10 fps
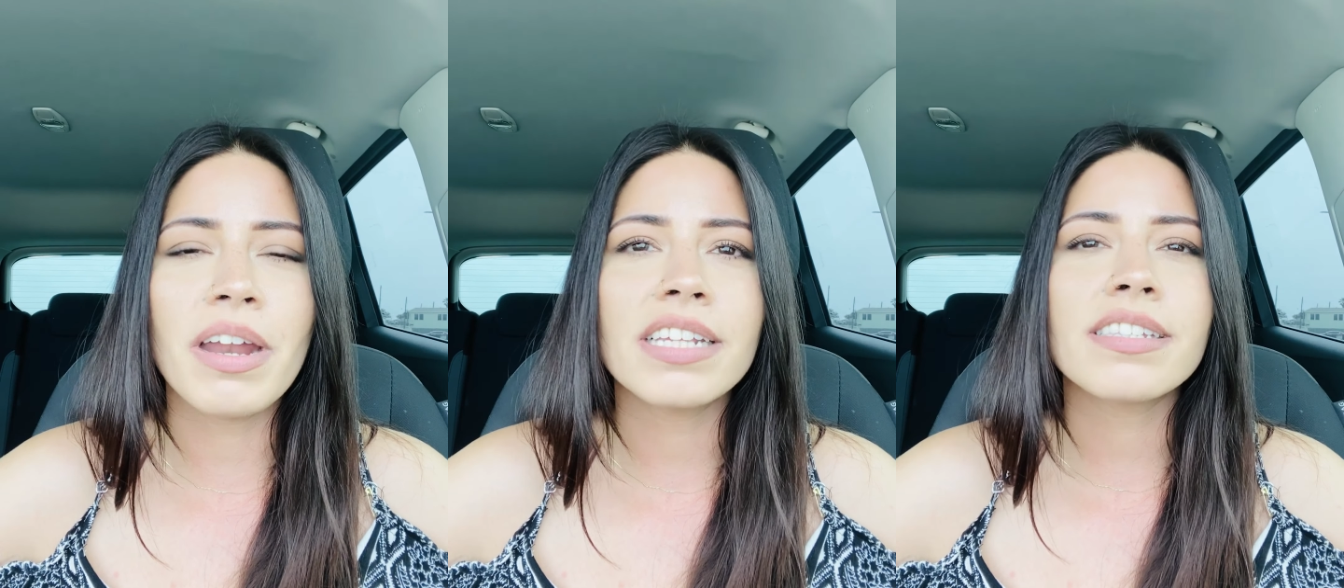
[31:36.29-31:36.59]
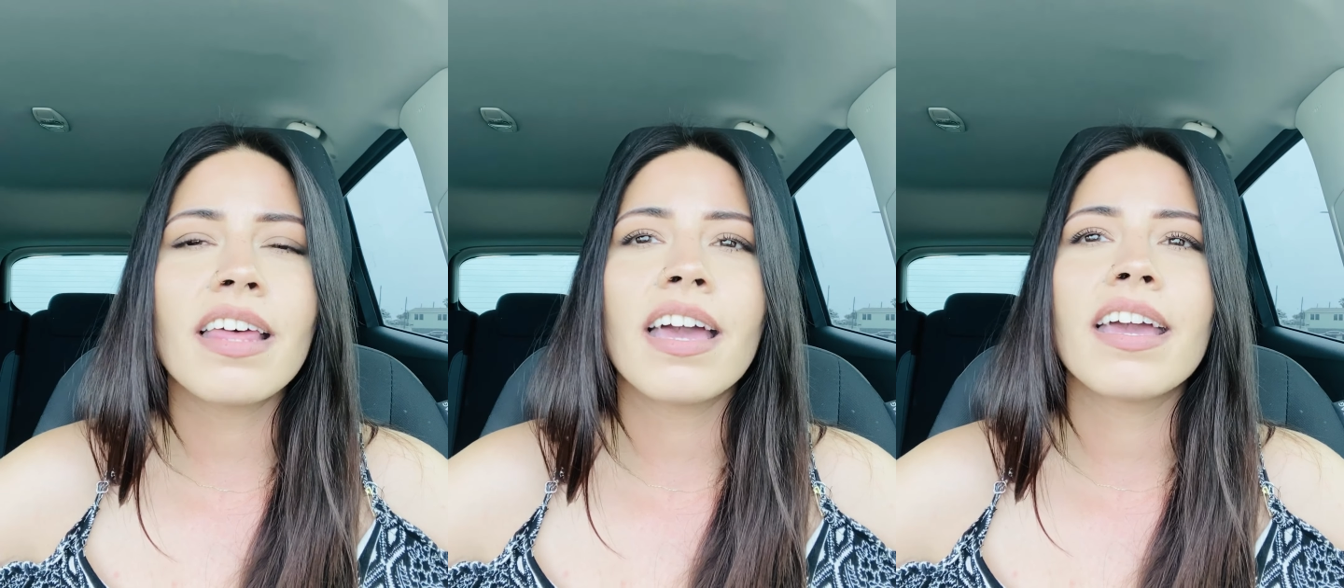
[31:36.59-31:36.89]
And
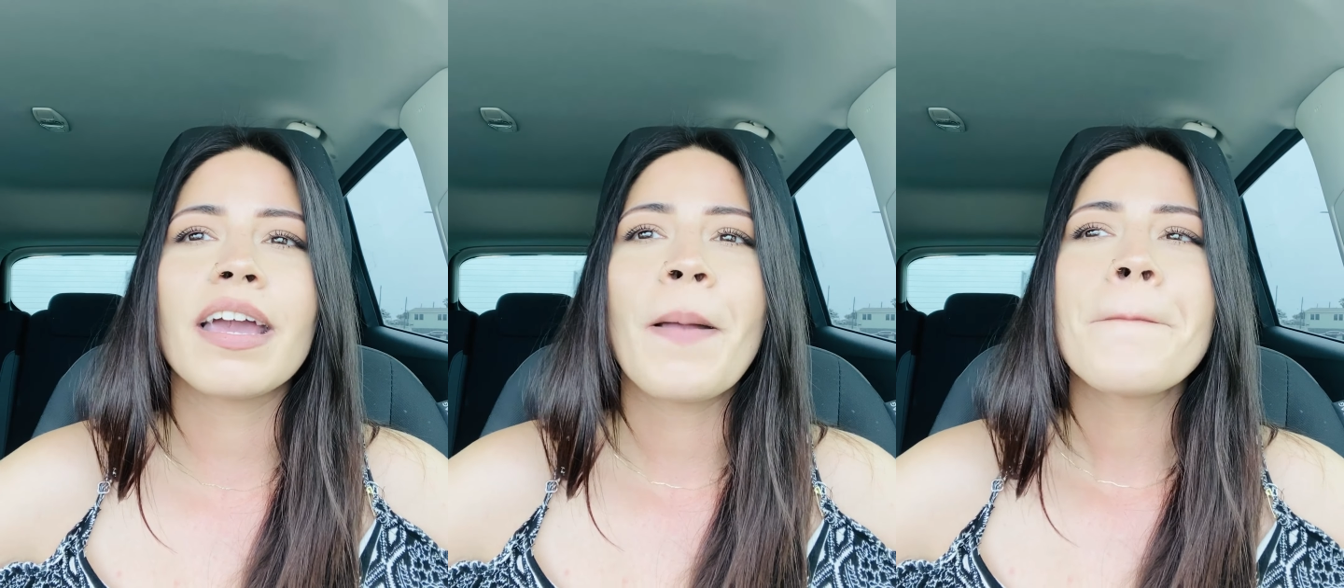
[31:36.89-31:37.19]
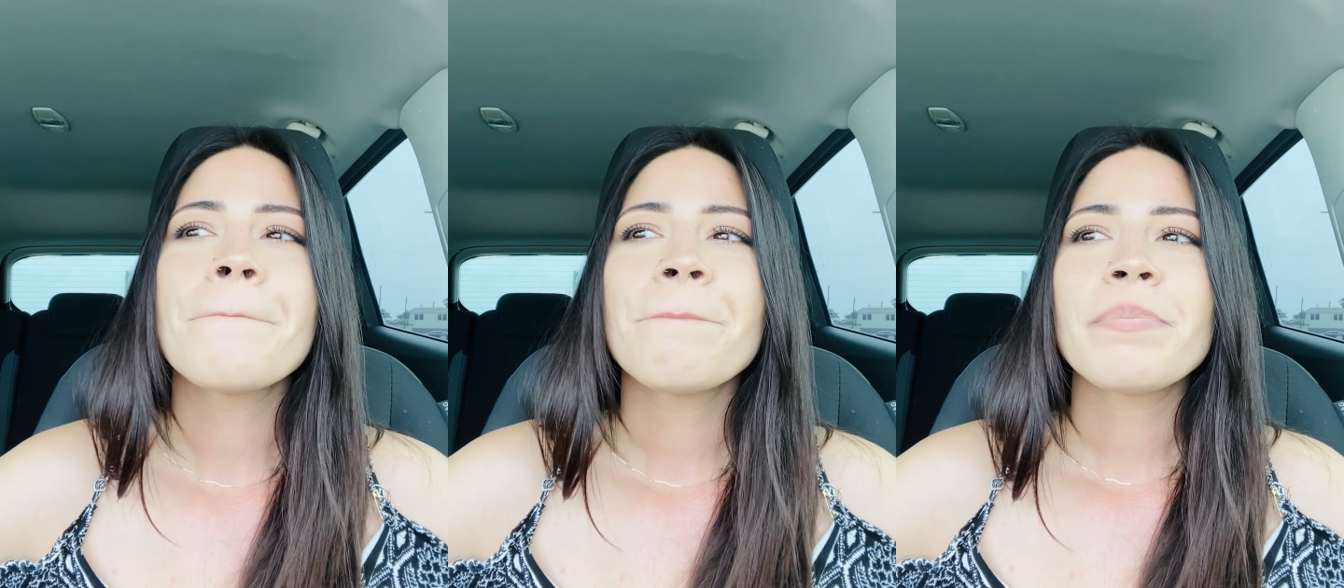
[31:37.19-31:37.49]
it's like,
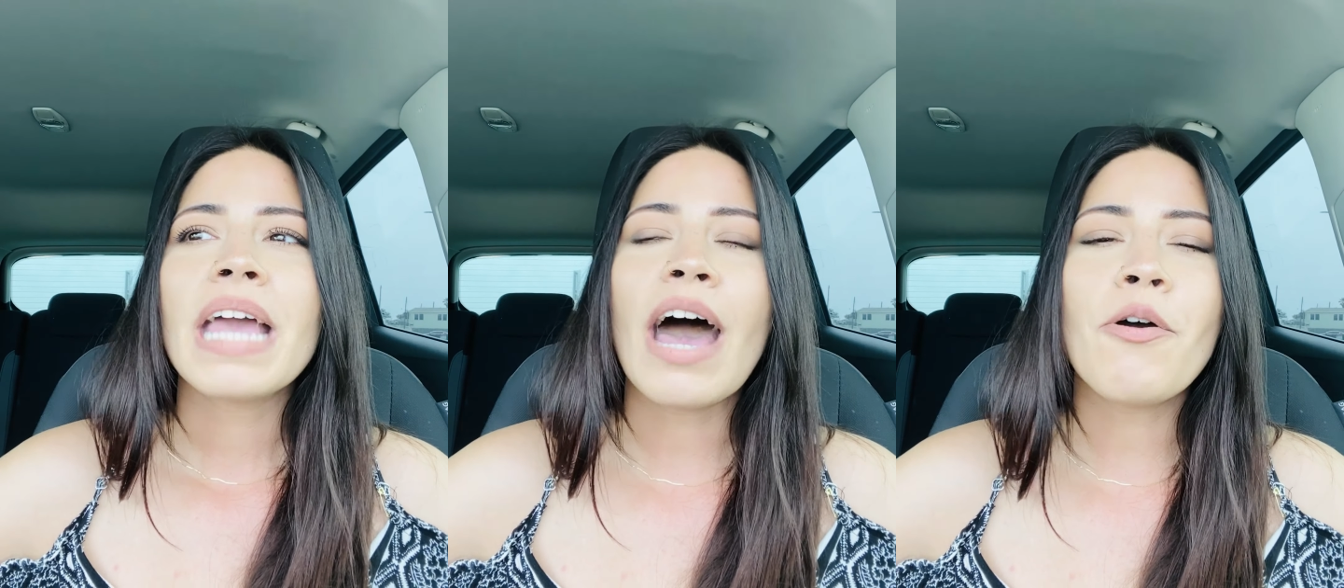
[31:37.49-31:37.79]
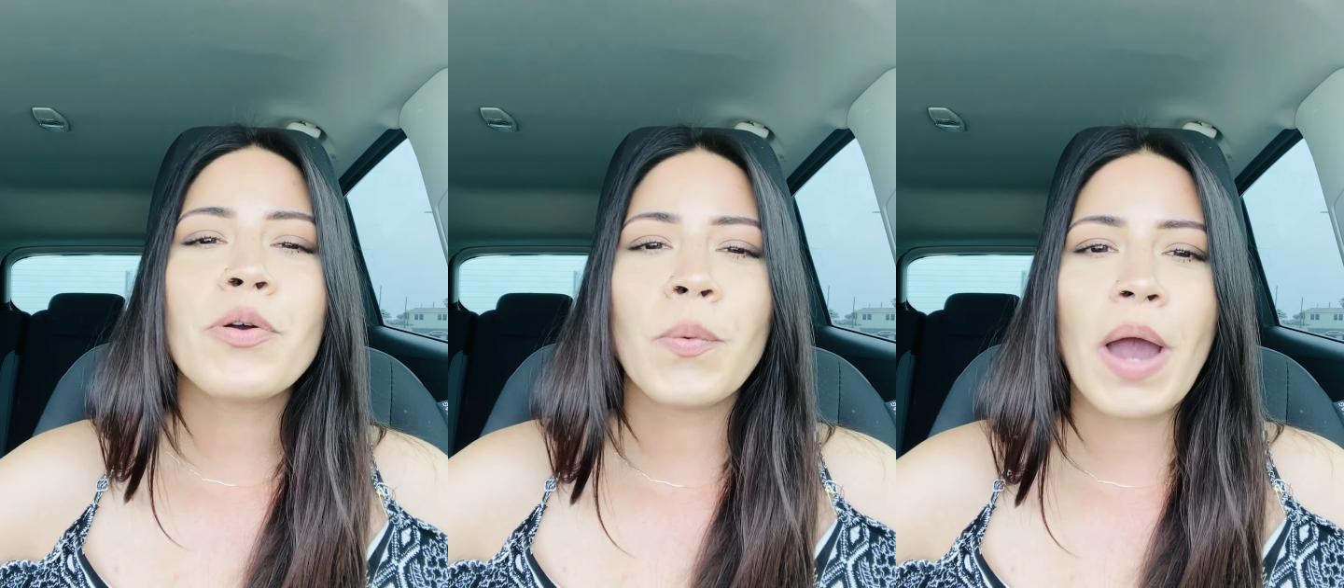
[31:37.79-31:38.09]

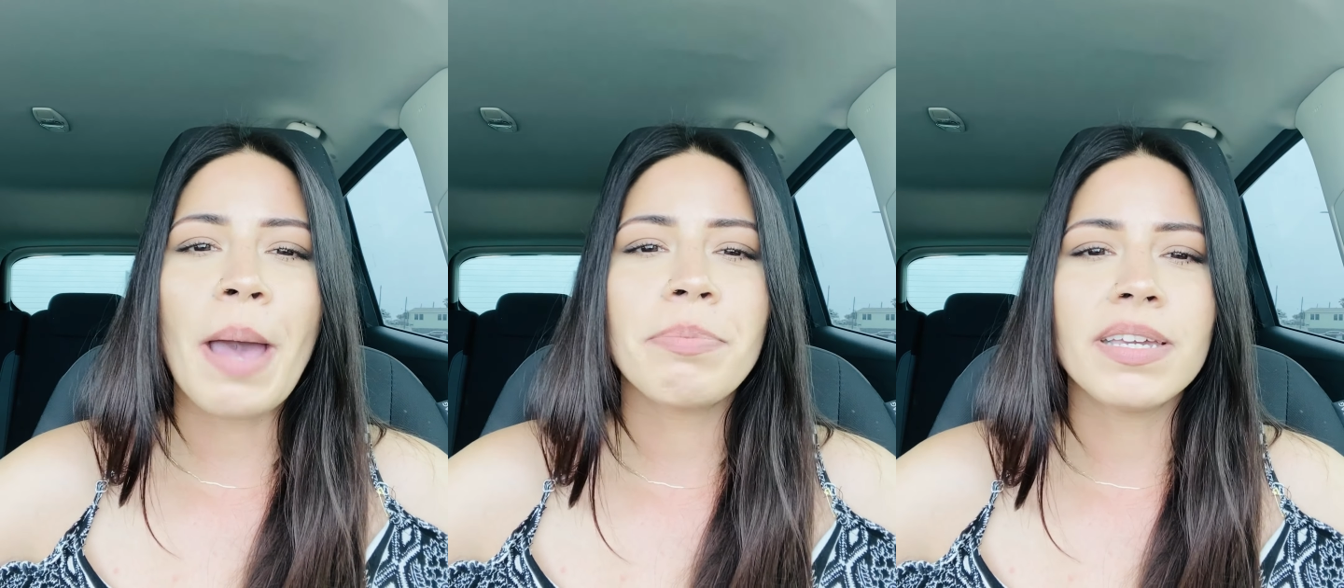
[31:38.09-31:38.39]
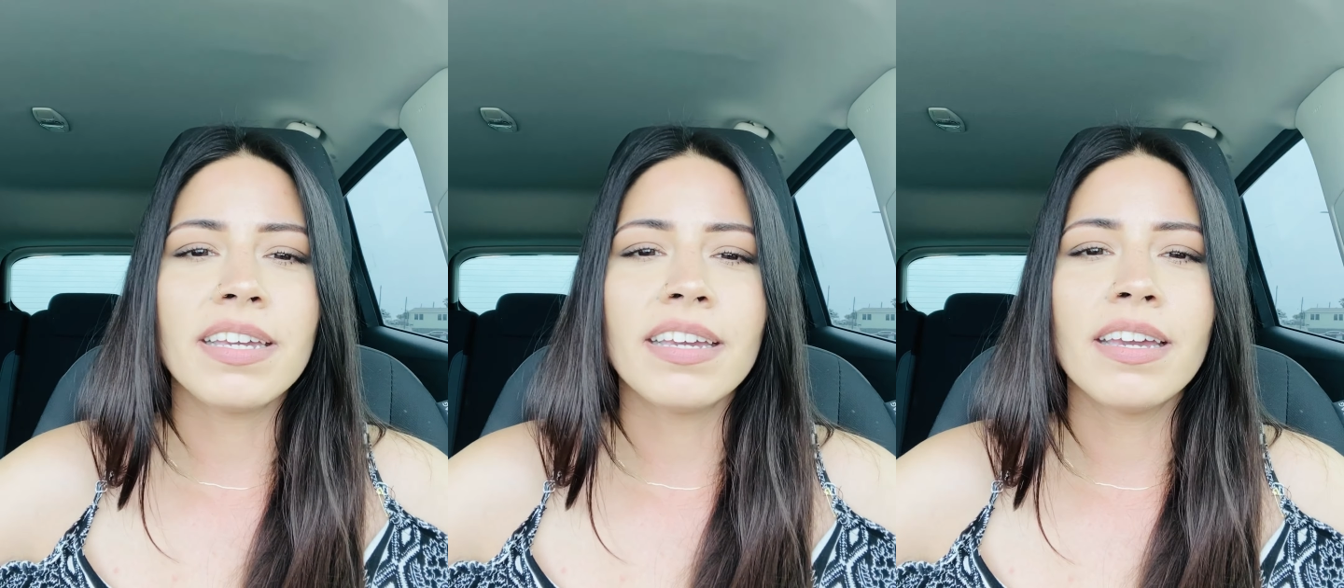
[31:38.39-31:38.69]
how
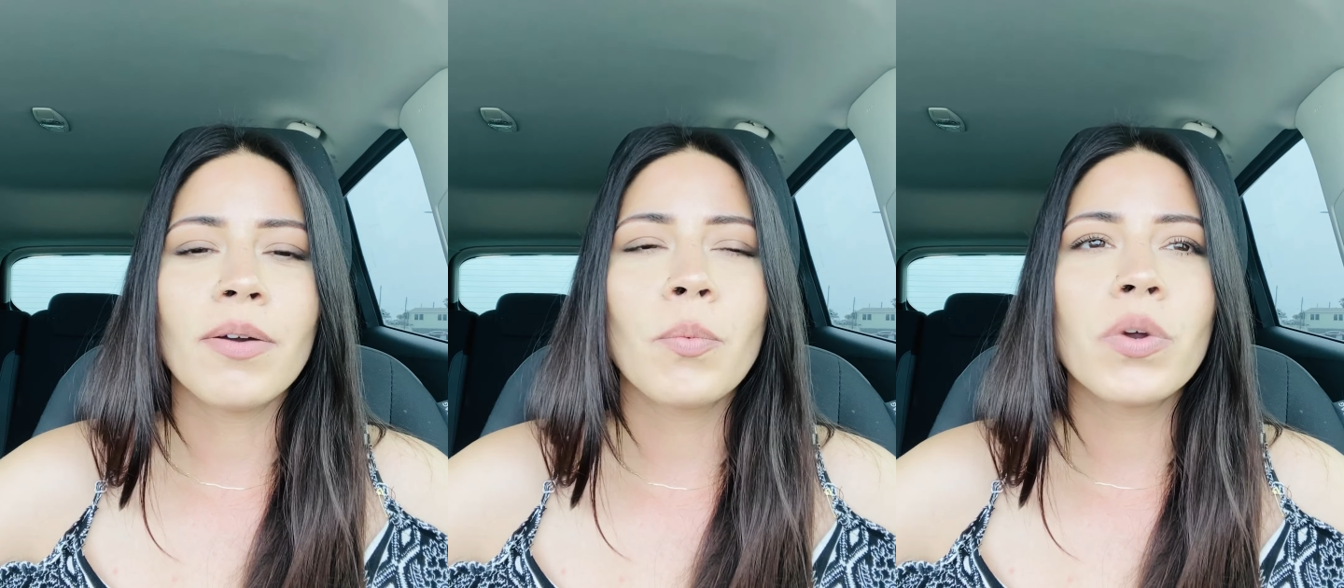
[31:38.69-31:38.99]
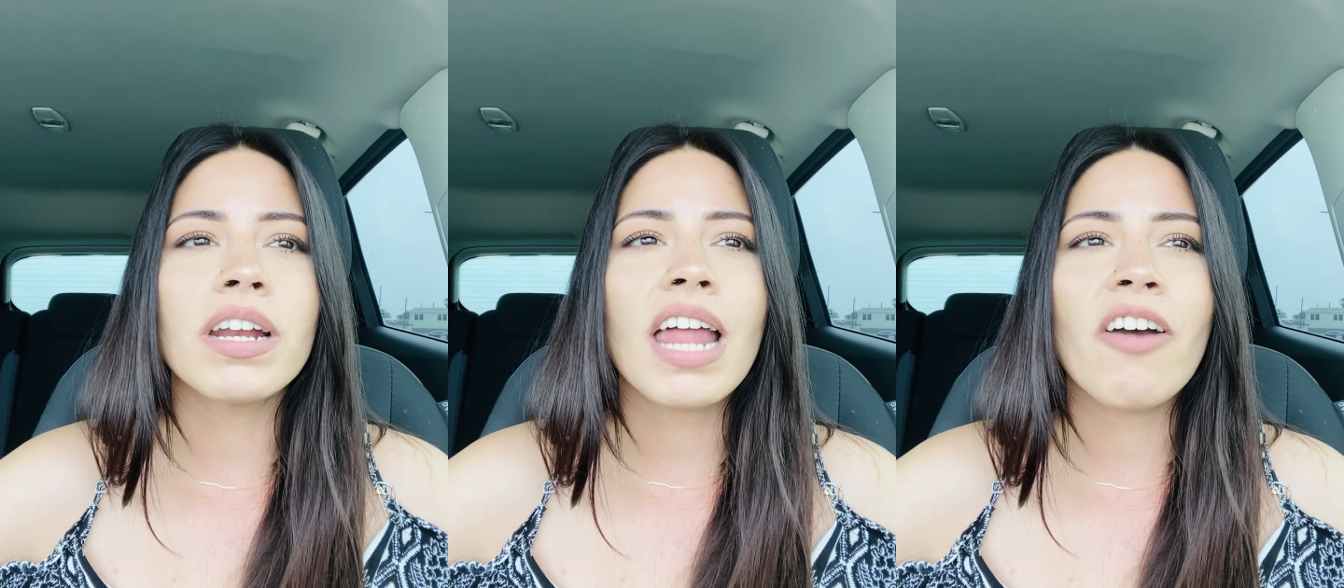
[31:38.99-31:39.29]
crappy
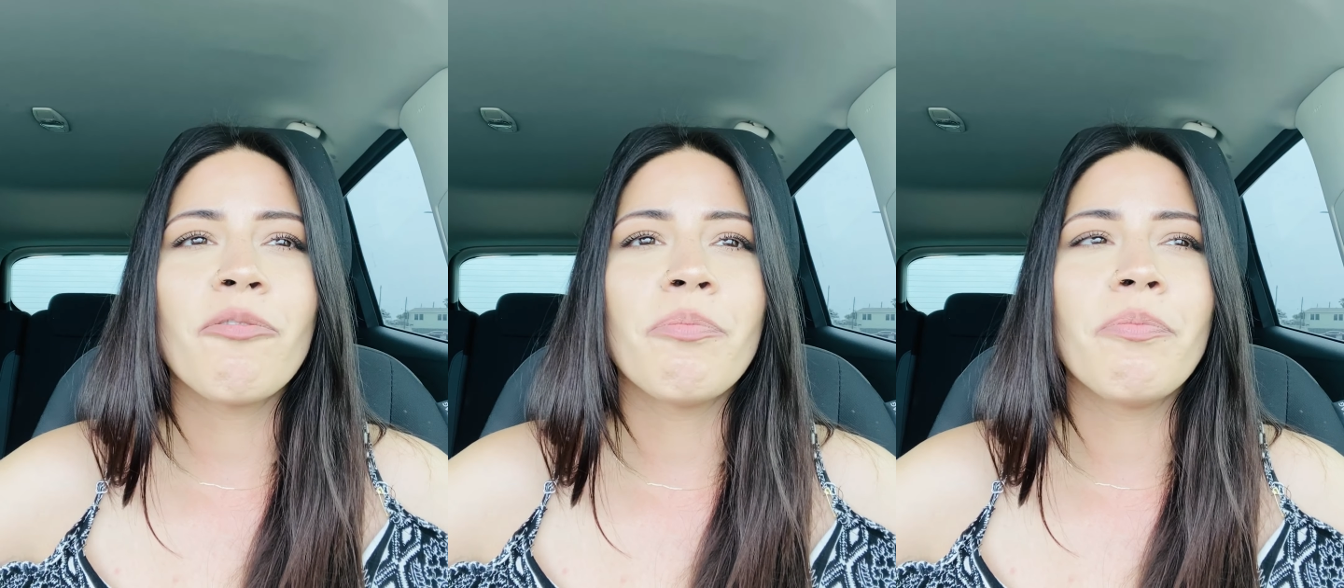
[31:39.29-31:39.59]
would it have